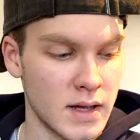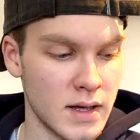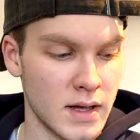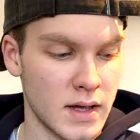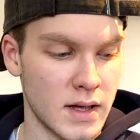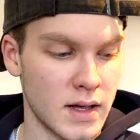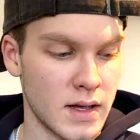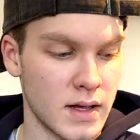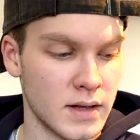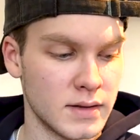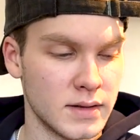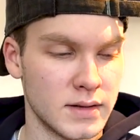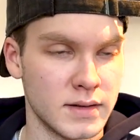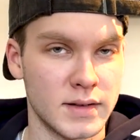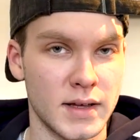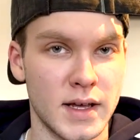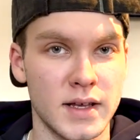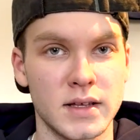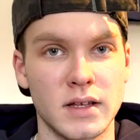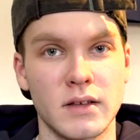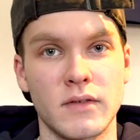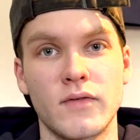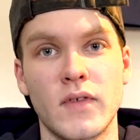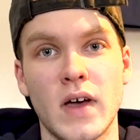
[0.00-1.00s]
and
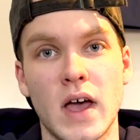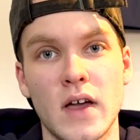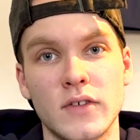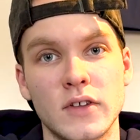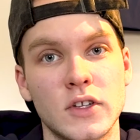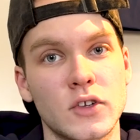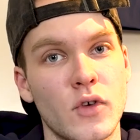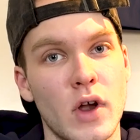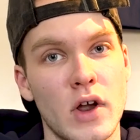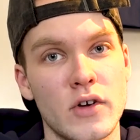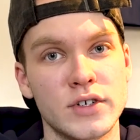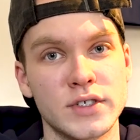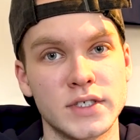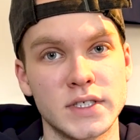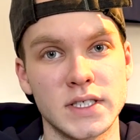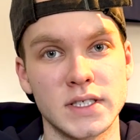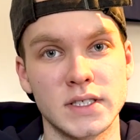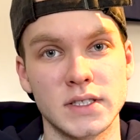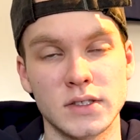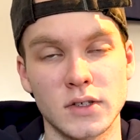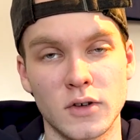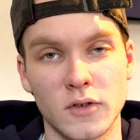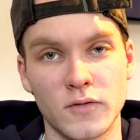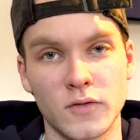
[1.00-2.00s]
ninety-five square
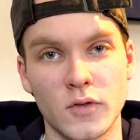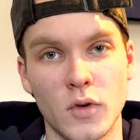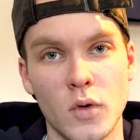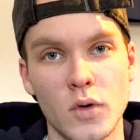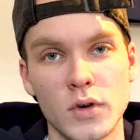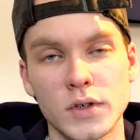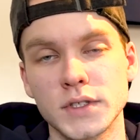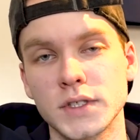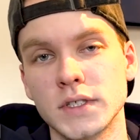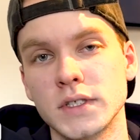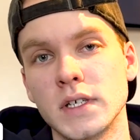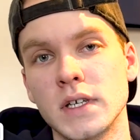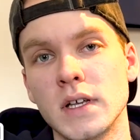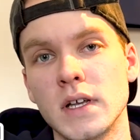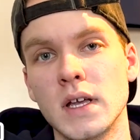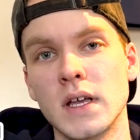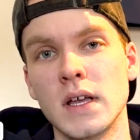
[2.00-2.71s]
inches, of course.